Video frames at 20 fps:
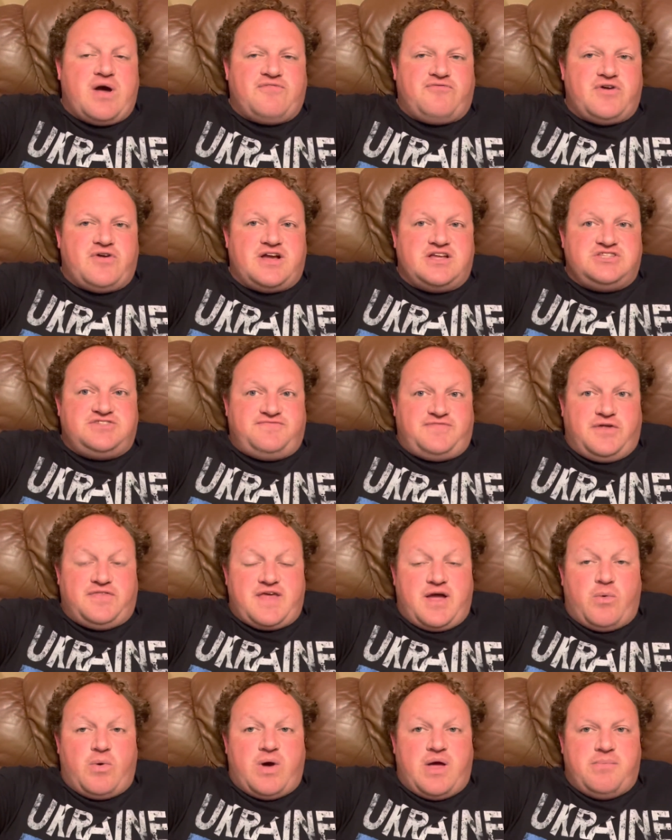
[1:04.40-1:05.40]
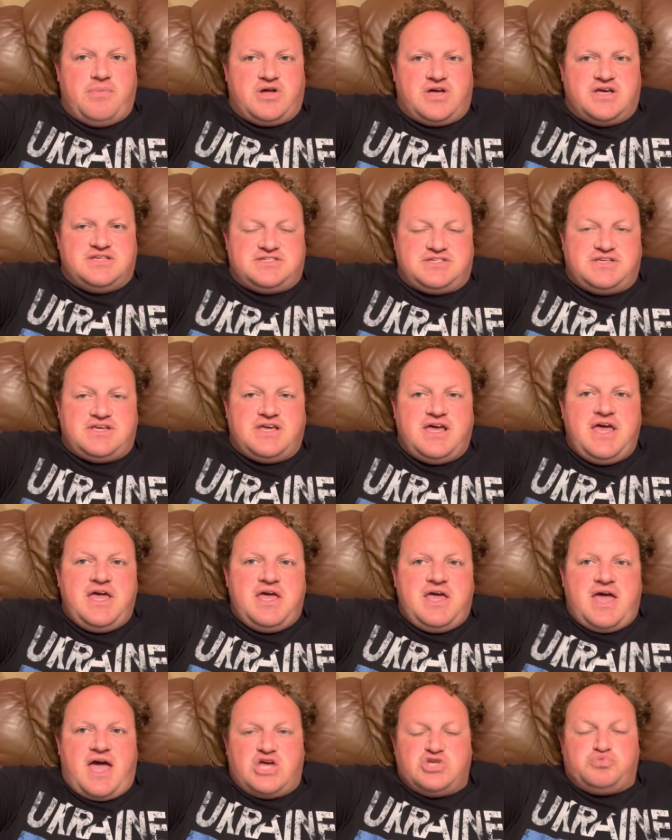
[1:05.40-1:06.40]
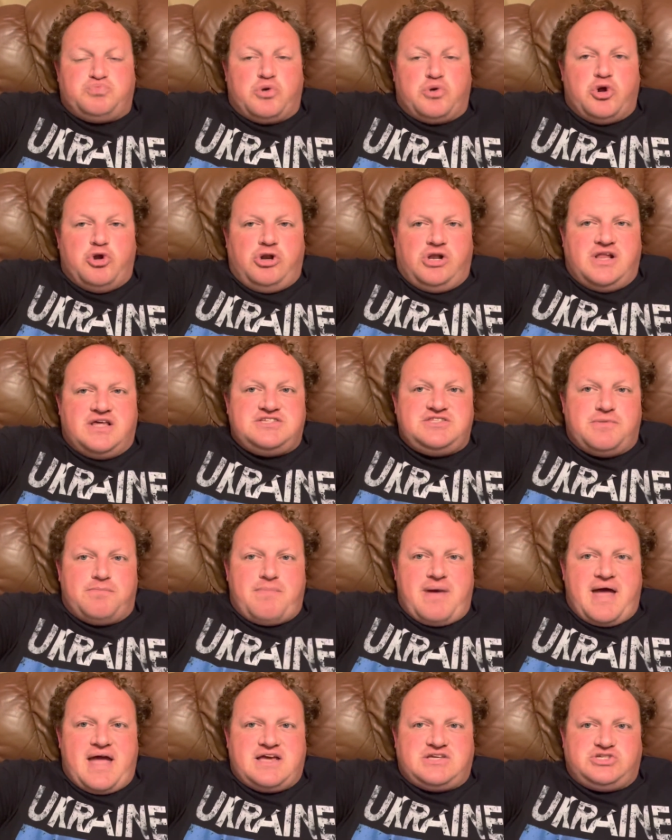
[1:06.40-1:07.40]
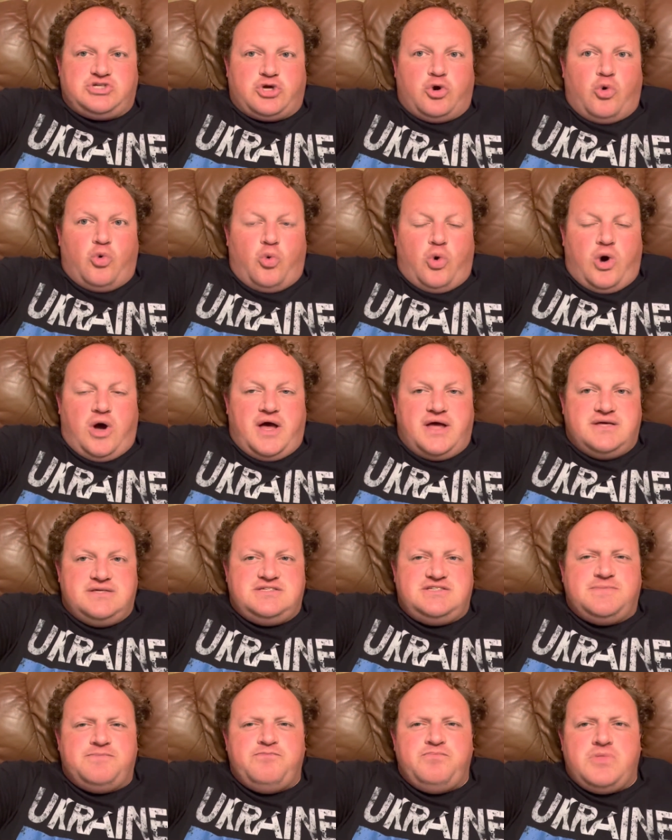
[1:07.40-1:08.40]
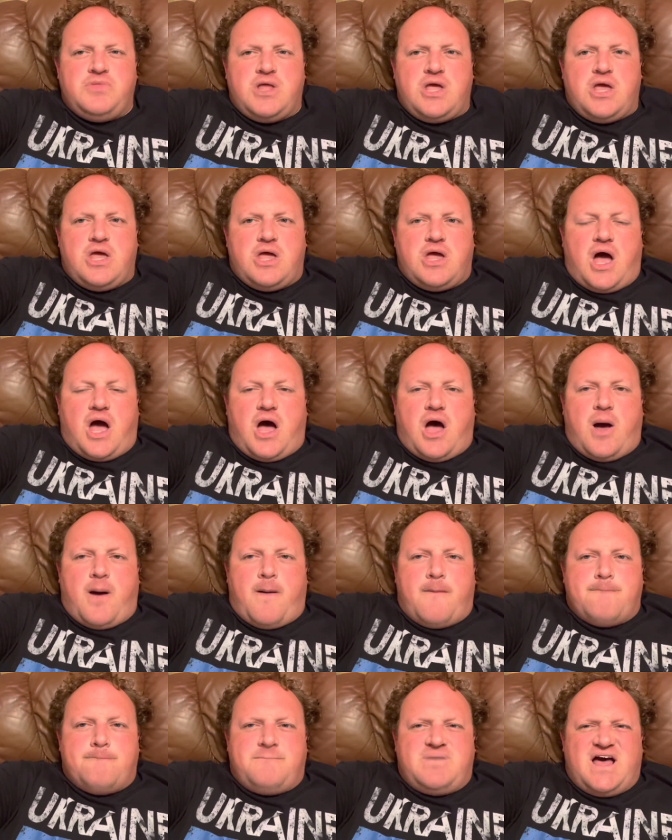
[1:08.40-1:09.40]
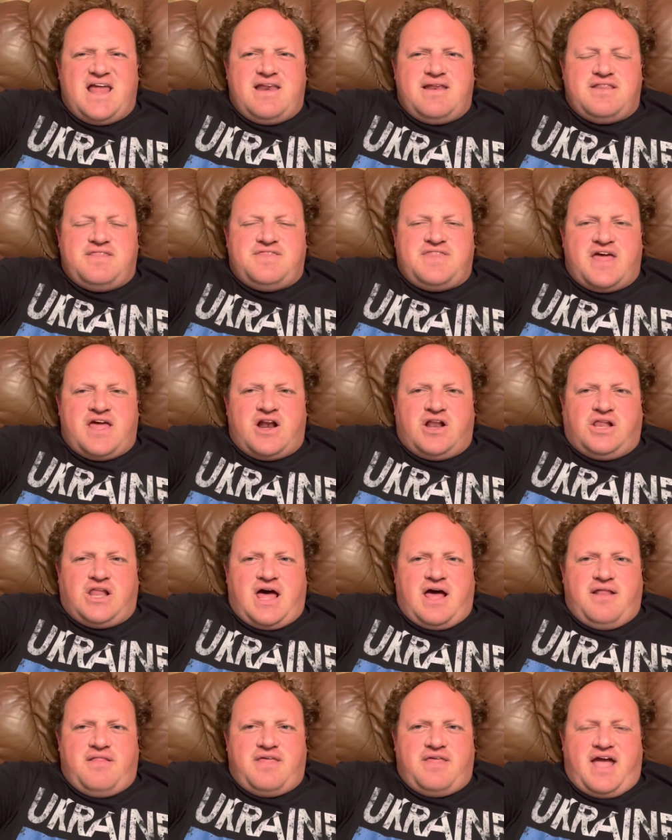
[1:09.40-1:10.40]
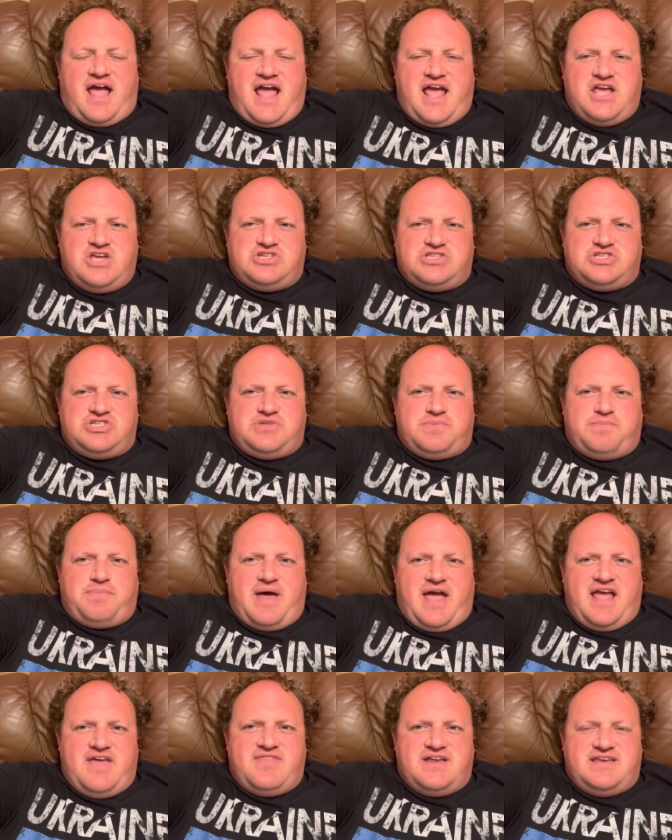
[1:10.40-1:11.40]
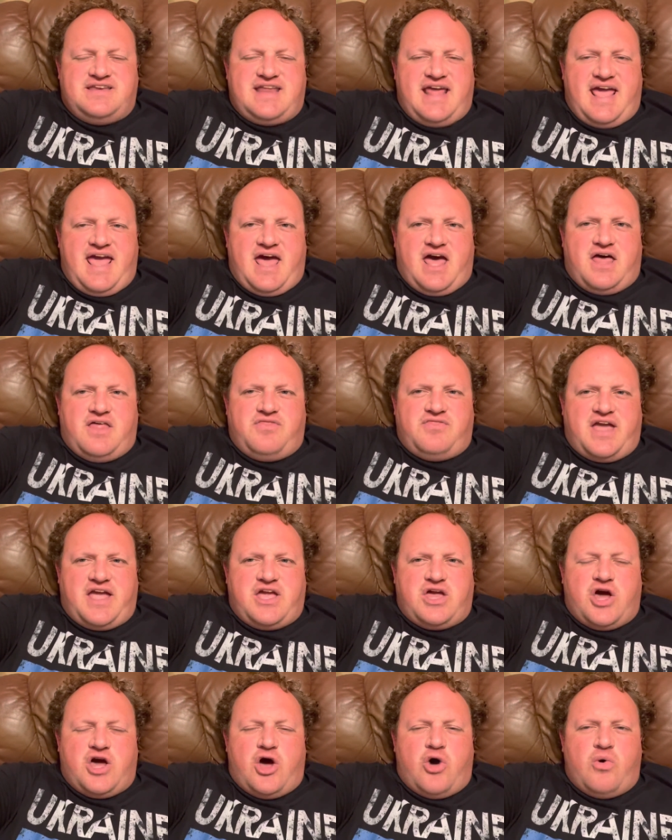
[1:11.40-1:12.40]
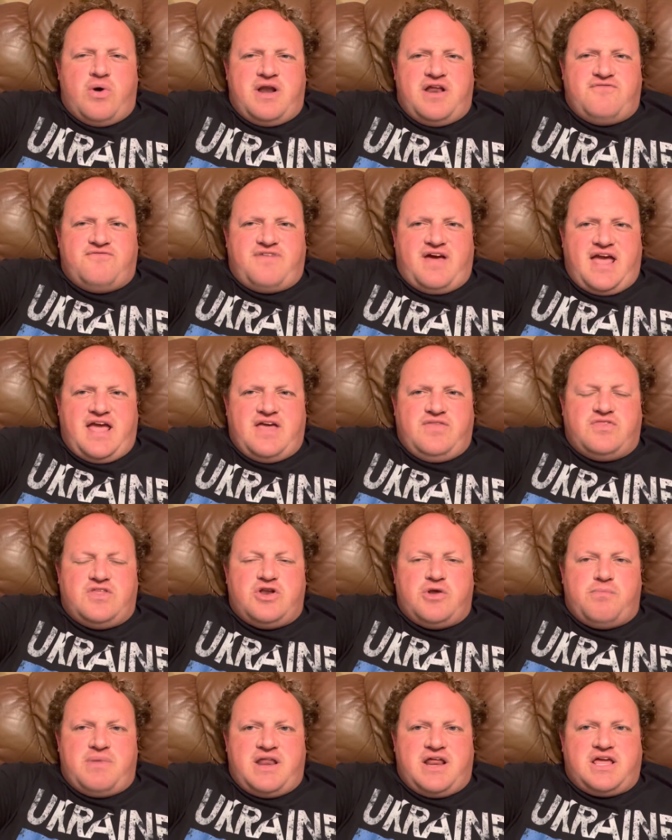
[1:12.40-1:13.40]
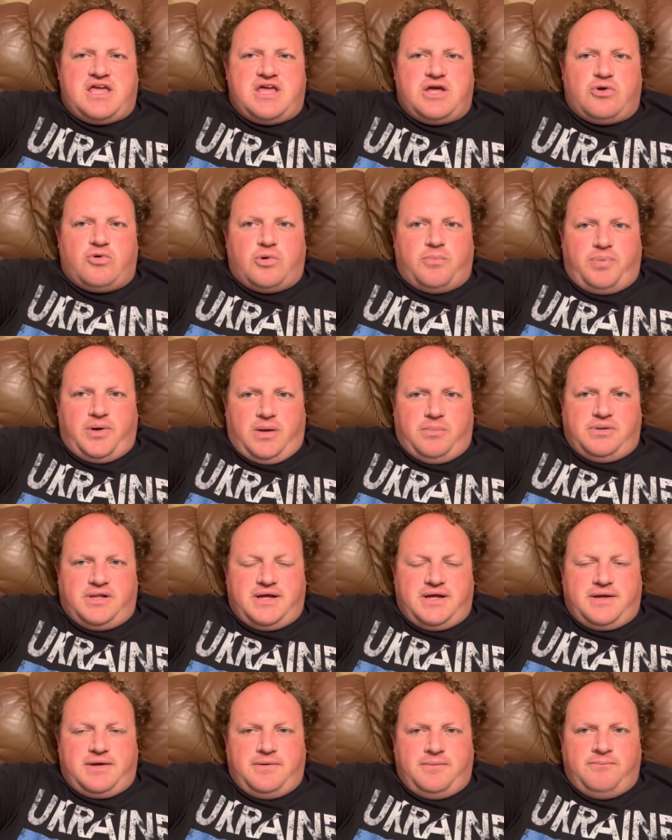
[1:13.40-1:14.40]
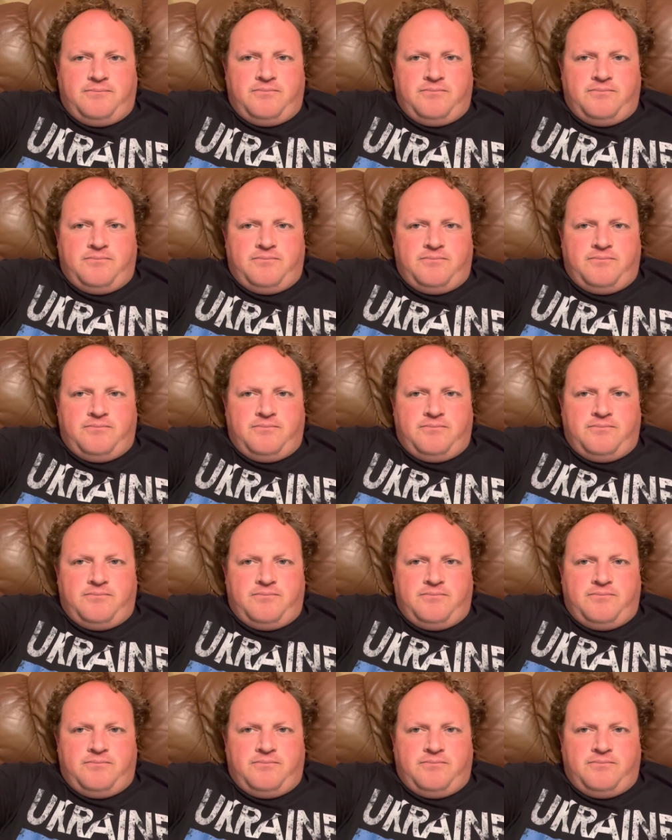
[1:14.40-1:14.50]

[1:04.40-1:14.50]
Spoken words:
France felt that way, because as brutal as the massacre was. But then a lot of the Haitians, to pay the debt, they go and invade the Dominican Republic,